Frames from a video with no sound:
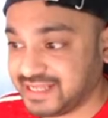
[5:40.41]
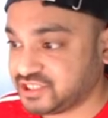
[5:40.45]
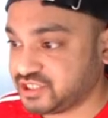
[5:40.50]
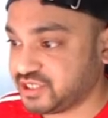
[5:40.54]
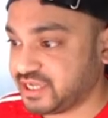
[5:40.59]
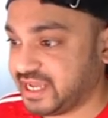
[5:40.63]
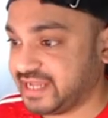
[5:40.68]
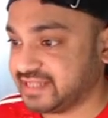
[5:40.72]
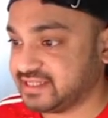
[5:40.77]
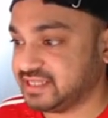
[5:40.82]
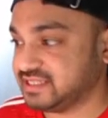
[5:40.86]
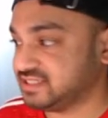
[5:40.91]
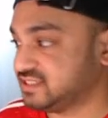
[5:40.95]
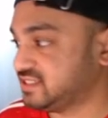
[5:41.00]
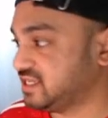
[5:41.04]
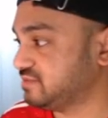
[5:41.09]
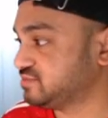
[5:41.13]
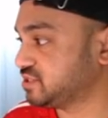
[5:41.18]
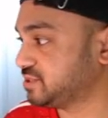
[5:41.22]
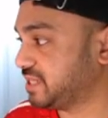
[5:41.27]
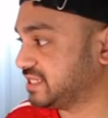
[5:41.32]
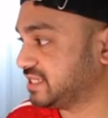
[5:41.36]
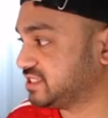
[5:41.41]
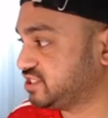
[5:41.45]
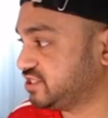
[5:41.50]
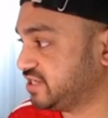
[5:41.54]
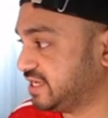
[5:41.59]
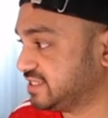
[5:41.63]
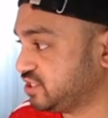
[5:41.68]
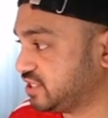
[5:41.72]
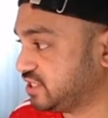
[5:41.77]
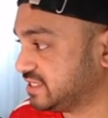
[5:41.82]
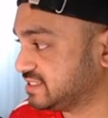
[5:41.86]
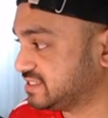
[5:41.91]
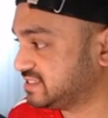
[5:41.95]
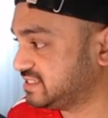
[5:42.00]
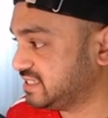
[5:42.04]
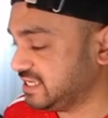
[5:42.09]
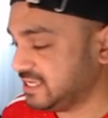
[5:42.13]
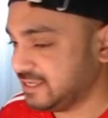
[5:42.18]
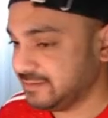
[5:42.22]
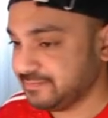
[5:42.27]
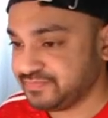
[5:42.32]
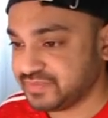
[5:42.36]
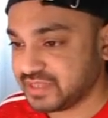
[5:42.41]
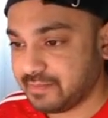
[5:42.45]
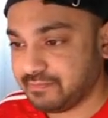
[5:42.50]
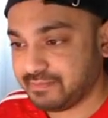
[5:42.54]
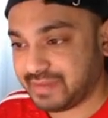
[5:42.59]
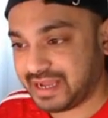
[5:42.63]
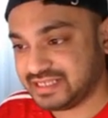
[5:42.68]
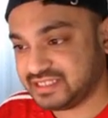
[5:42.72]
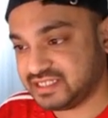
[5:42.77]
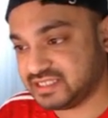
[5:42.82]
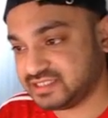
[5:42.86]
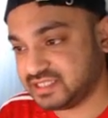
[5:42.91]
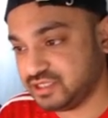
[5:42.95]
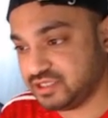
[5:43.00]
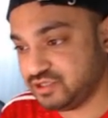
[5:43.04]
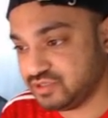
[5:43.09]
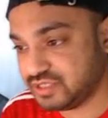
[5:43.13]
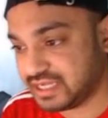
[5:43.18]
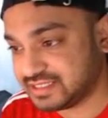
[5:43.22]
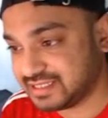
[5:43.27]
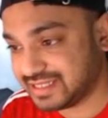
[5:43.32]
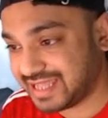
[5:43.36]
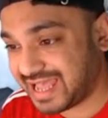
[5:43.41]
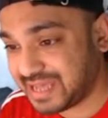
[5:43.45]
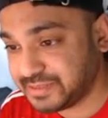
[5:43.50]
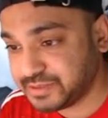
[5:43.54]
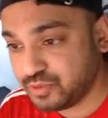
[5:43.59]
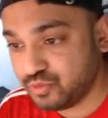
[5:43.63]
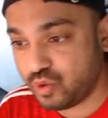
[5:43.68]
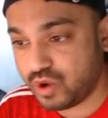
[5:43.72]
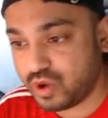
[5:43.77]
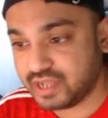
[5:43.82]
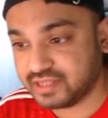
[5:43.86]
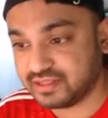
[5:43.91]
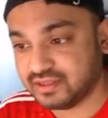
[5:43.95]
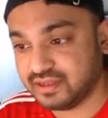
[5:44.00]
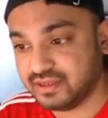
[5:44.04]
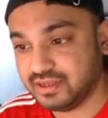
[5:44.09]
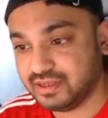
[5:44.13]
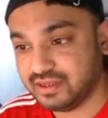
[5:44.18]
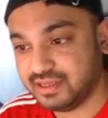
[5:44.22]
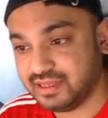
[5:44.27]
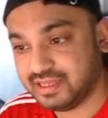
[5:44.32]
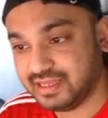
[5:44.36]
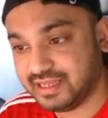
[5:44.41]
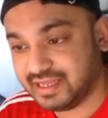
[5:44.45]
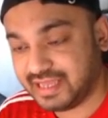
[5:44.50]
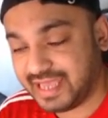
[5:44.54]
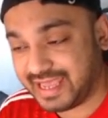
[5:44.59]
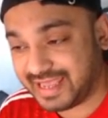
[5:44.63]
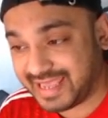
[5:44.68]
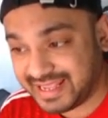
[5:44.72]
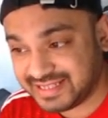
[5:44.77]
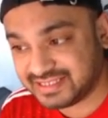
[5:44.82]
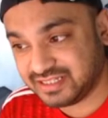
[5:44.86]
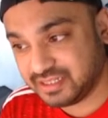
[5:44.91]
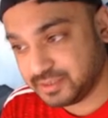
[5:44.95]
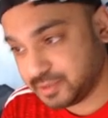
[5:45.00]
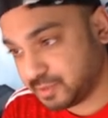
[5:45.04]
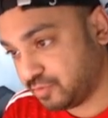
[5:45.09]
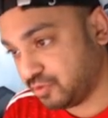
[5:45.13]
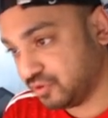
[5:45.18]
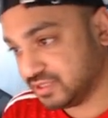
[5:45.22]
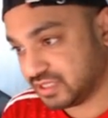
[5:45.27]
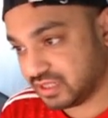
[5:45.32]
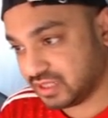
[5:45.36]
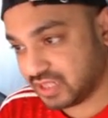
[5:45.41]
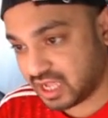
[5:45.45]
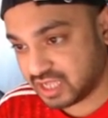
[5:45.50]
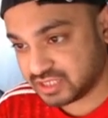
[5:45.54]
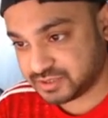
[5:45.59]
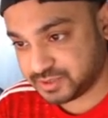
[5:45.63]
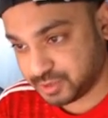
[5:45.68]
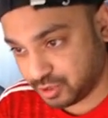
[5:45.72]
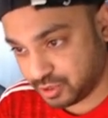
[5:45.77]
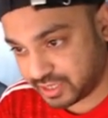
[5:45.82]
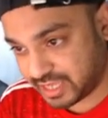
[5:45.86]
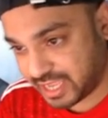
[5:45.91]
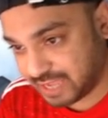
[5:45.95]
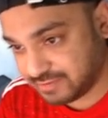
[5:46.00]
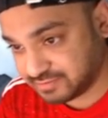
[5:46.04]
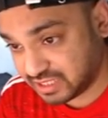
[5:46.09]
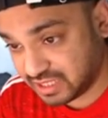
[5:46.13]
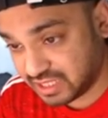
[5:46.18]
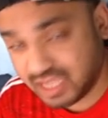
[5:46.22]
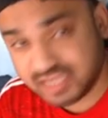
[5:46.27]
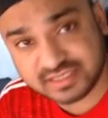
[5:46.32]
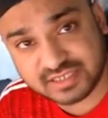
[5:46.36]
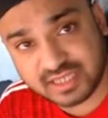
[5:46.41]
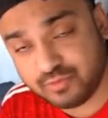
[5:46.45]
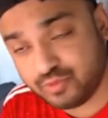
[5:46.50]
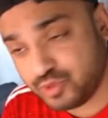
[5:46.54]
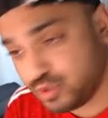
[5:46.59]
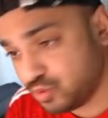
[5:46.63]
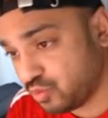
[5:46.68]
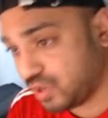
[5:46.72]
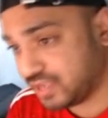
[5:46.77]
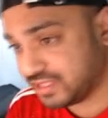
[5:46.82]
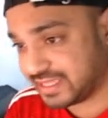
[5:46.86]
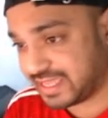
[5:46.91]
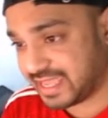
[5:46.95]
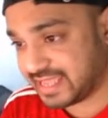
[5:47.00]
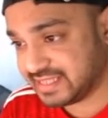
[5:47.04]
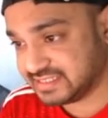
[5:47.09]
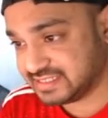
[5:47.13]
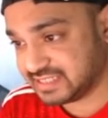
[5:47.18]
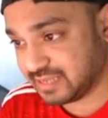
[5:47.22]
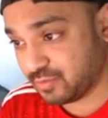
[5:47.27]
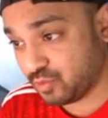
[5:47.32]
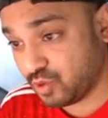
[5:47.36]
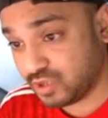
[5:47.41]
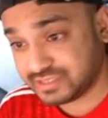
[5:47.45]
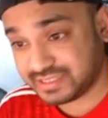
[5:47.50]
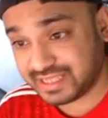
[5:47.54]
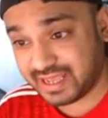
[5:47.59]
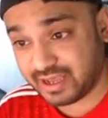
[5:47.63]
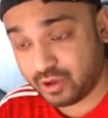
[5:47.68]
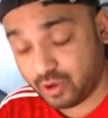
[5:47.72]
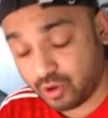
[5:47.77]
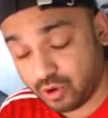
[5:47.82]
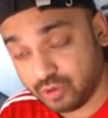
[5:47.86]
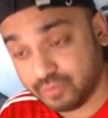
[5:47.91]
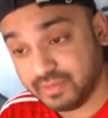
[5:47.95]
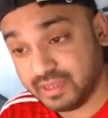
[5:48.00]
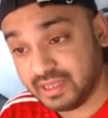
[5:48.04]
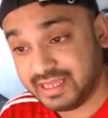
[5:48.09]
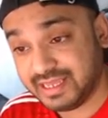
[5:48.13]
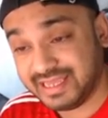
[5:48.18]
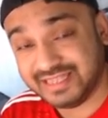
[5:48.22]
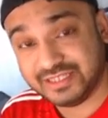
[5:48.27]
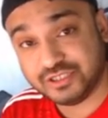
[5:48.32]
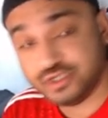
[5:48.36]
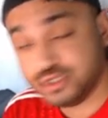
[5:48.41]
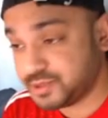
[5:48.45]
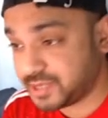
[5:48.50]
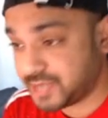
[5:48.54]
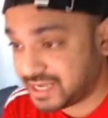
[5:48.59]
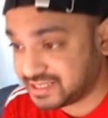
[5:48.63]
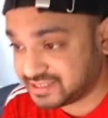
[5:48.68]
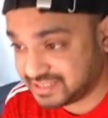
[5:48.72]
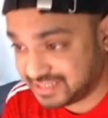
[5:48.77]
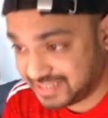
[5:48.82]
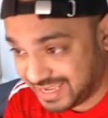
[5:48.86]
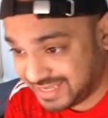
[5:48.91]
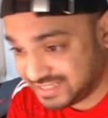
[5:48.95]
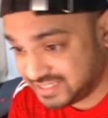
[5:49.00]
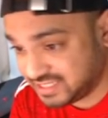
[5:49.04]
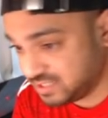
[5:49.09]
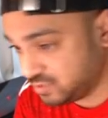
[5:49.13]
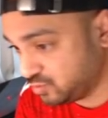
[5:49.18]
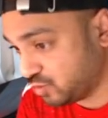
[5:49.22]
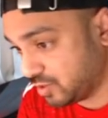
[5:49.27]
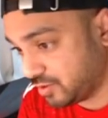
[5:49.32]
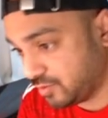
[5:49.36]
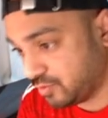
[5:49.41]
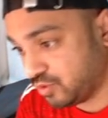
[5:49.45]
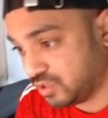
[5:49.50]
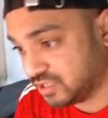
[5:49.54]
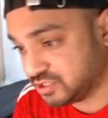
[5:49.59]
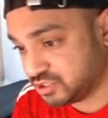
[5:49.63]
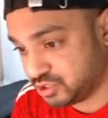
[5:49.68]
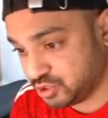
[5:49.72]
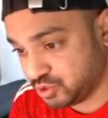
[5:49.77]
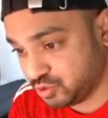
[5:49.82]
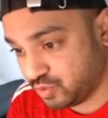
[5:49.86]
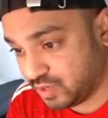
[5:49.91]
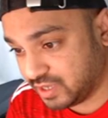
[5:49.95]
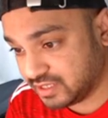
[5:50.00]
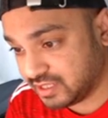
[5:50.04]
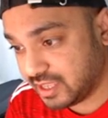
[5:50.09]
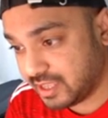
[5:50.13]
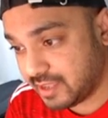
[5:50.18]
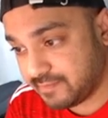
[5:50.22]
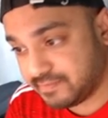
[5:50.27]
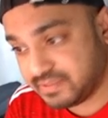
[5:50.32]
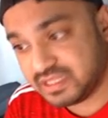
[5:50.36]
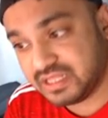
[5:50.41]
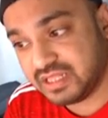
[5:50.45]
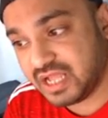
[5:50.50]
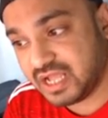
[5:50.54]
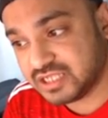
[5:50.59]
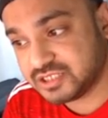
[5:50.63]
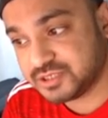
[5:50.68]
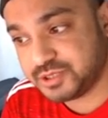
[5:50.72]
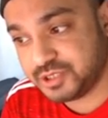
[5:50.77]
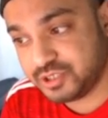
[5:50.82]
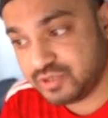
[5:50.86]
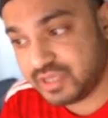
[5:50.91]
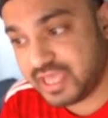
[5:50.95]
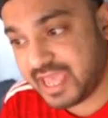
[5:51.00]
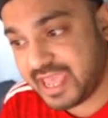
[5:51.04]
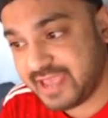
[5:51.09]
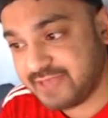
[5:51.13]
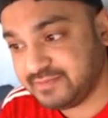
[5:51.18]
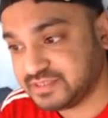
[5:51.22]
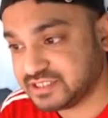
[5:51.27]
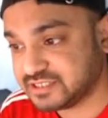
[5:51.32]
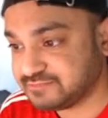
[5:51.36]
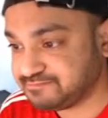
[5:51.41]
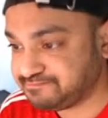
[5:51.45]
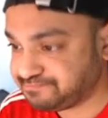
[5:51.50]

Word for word: to head, in terms of head to head, you can see Manchester United haven't won against Liverpool in the last four games. The last time we won against them was at home in two thousand eighteen, where we won two one. But the last few games,